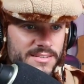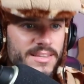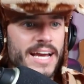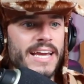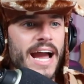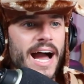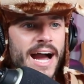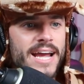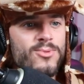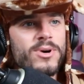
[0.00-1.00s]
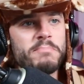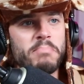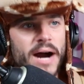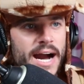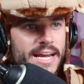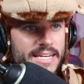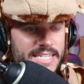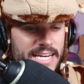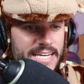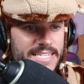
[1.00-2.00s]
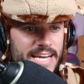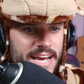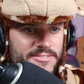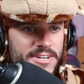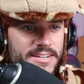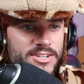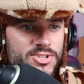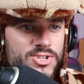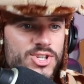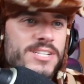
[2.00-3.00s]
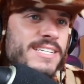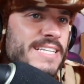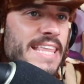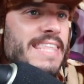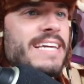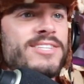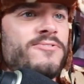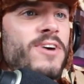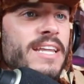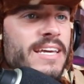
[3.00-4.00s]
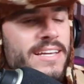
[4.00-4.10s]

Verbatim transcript: Like, I would buy a ticket to heaven just because I think it's funny,